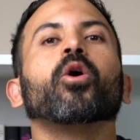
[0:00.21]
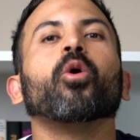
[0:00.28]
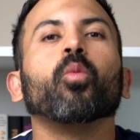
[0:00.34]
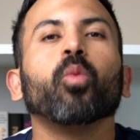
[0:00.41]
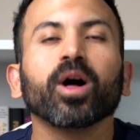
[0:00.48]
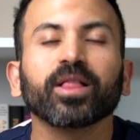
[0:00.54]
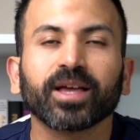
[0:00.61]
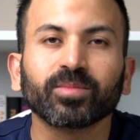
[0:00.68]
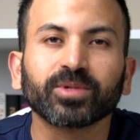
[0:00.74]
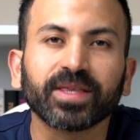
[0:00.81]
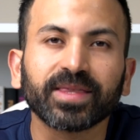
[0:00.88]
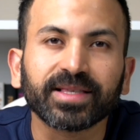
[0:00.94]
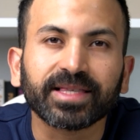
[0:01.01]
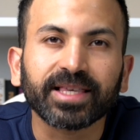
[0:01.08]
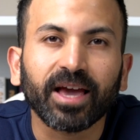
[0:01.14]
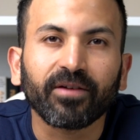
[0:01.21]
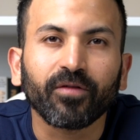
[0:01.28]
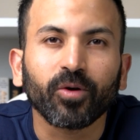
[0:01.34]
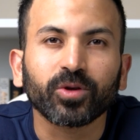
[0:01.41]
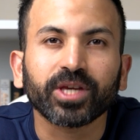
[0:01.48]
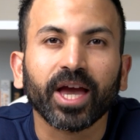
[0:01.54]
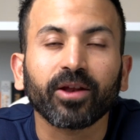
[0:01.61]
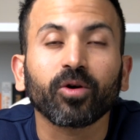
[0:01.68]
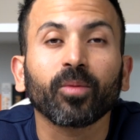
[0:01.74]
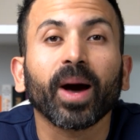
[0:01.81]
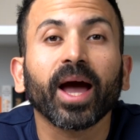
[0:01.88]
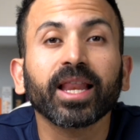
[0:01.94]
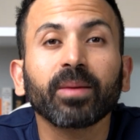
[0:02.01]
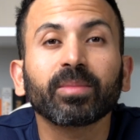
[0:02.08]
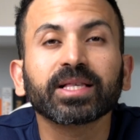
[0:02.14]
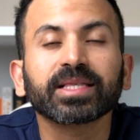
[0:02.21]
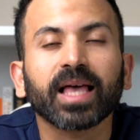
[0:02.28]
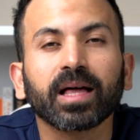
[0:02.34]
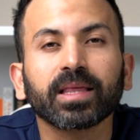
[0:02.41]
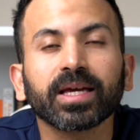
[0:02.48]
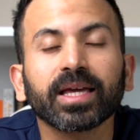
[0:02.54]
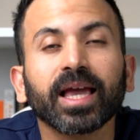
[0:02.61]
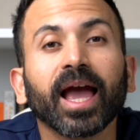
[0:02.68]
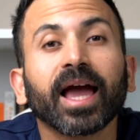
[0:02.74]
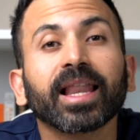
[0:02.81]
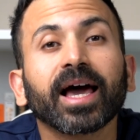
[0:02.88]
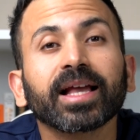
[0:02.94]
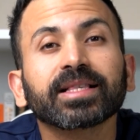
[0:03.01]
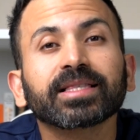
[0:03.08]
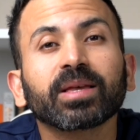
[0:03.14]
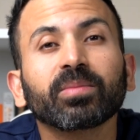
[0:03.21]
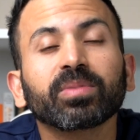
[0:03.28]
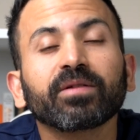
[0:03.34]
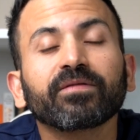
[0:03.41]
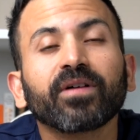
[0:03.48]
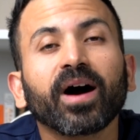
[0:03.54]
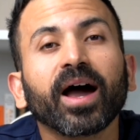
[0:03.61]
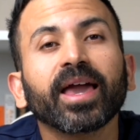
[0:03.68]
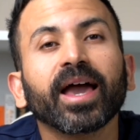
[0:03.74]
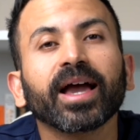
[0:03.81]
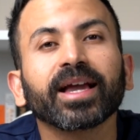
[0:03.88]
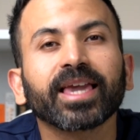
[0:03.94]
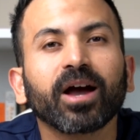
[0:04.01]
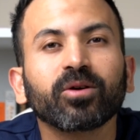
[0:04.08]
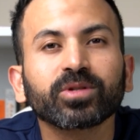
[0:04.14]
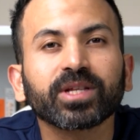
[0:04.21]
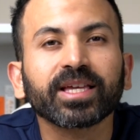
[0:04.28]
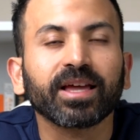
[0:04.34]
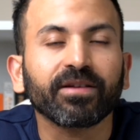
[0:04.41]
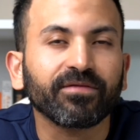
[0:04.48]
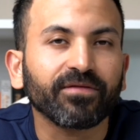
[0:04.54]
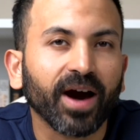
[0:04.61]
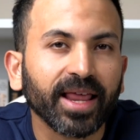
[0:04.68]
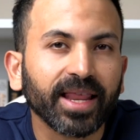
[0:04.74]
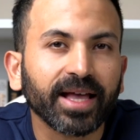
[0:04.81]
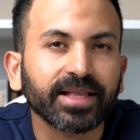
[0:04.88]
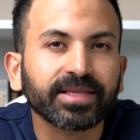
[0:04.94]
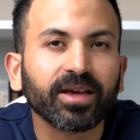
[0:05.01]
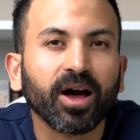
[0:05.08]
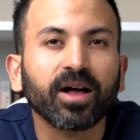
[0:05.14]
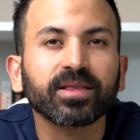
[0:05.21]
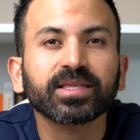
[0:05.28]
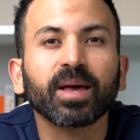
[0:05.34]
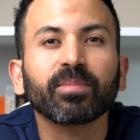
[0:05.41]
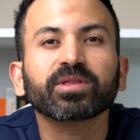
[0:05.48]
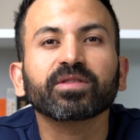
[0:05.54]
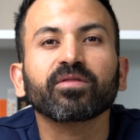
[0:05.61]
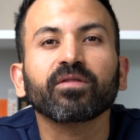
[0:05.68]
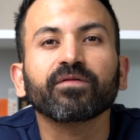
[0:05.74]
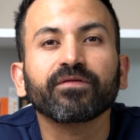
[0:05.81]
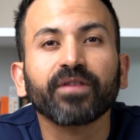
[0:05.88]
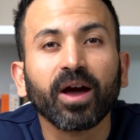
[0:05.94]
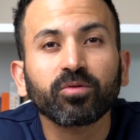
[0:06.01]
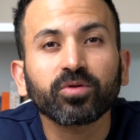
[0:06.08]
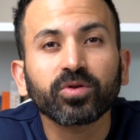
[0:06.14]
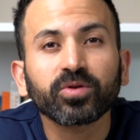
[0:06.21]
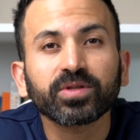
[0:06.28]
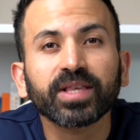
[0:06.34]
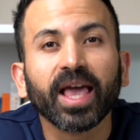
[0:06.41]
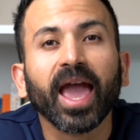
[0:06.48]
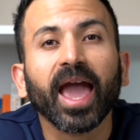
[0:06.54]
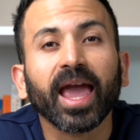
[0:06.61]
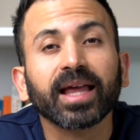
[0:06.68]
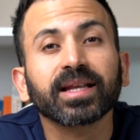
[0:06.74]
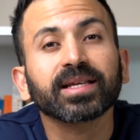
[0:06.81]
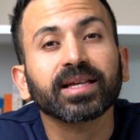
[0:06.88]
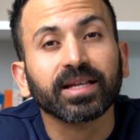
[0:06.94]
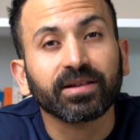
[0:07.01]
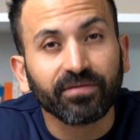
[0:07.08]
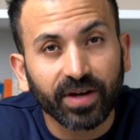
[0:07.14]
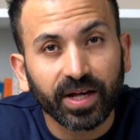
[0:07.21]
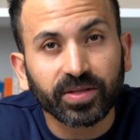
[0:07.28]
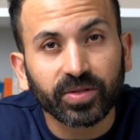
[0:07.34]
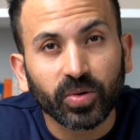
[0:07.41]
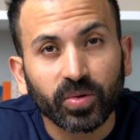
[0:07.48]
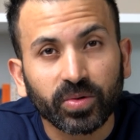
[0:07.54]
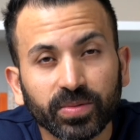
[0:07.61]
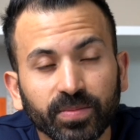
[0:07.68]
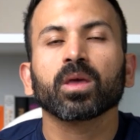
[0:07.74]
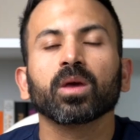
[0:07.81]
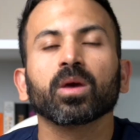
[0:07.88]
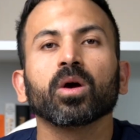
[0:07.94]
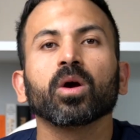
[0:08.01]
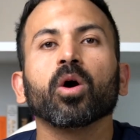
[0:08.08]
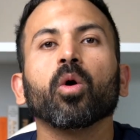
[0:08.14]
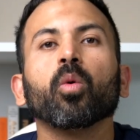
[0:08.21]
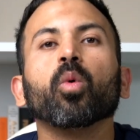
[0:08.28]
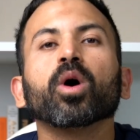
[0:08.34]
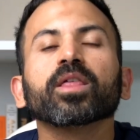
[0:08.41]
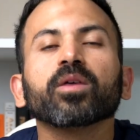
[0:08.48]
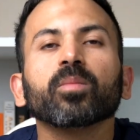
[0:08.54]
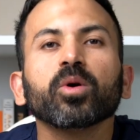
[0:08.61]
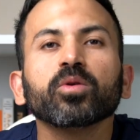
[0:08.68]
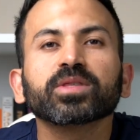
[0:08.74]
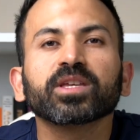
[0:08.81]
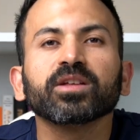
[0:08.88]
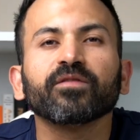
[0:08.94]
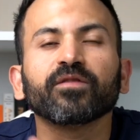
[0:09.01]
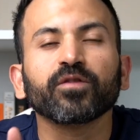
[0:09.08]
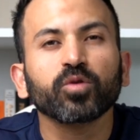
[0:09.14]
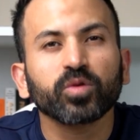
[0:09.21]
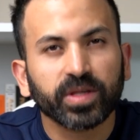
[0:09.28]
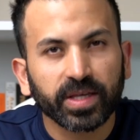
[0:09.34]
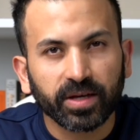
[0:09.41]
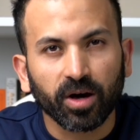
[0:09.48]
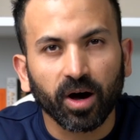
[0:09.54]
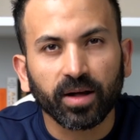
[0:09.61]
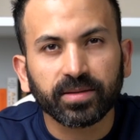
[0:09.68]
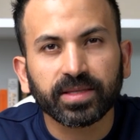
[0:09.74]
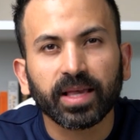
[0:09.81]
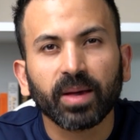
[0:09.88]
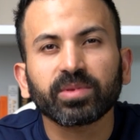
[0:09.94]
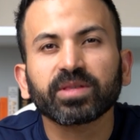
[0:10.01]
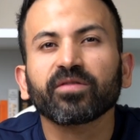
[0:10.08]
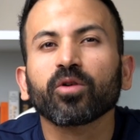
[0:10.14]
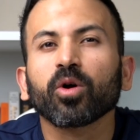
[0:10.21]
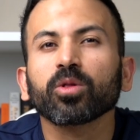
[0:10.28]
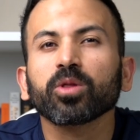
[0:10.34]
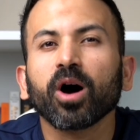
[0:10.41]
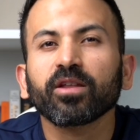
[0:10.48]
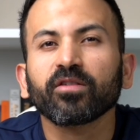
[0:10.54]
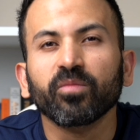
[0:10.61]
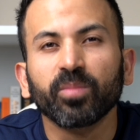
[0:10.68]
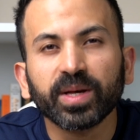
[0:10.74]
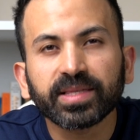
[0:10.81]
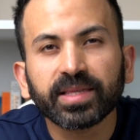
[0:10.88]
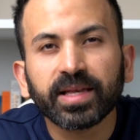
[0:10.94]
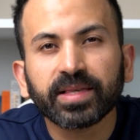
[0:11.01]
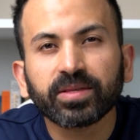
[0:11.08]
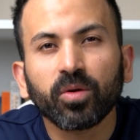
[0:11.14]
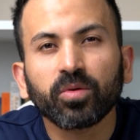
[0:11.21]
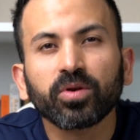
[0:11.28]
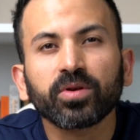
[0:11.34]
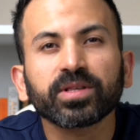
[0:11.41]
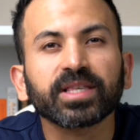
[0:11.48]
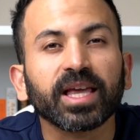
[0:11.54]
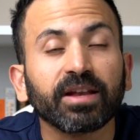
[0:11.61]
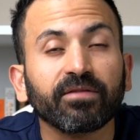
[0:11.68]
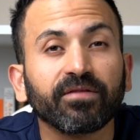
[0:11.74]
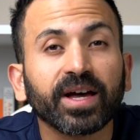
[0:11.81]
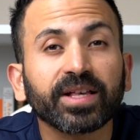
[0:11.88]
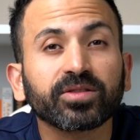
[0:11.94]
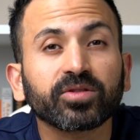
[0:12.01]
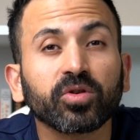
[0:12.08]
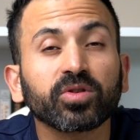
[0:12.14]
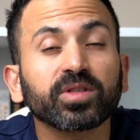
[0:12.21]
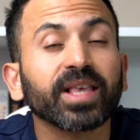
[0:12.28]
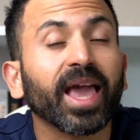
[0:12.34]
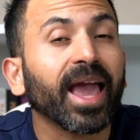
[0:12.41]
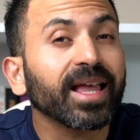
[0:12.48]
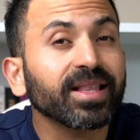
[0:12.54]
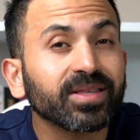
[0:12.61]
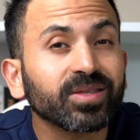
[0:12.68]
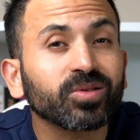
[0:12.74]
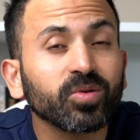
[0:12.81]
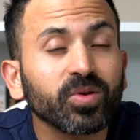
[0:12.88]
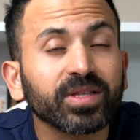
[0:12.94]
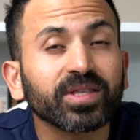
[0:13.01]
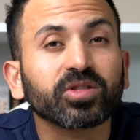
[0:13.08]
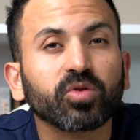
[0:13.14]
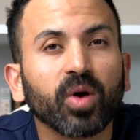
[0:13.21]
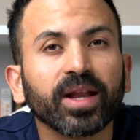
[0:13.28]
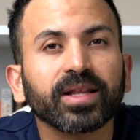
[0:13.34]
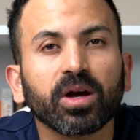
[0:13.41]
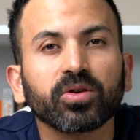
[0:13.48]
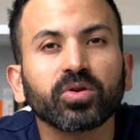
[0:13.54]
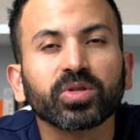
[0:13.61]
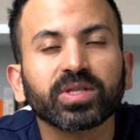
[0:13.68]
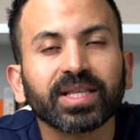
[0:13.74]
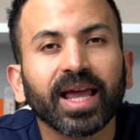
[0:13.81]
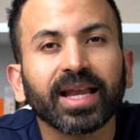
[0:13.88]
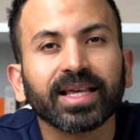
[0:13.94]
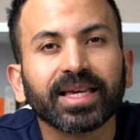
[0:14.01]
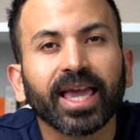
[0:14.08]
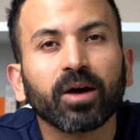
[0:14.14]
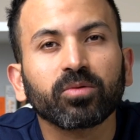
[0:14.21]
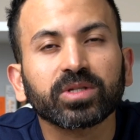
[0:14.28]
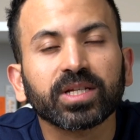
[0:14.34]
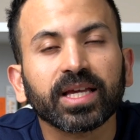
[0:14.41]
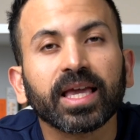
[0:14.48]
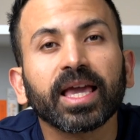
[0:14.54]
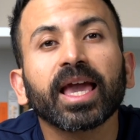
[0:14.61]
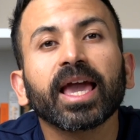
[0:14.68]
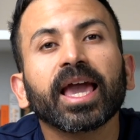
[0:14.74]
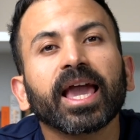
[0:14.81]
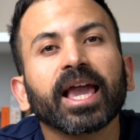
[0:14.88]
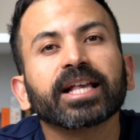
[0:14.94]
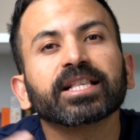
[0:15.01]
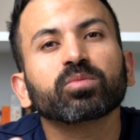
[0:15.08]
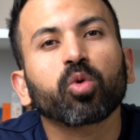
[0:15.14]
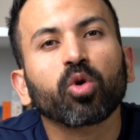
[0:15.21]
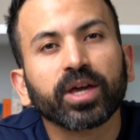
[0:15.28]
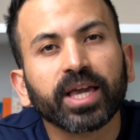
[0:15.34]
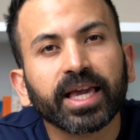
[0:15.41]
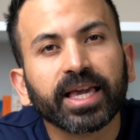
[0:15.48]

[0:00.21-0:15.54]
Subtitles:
Welcome to the CFO channel. My name is Ellie and I simplify accounting and finance concepts for founders and investors. One of the most confusing concepts for a lot of business owners, investors, and students trying to understand accounting is working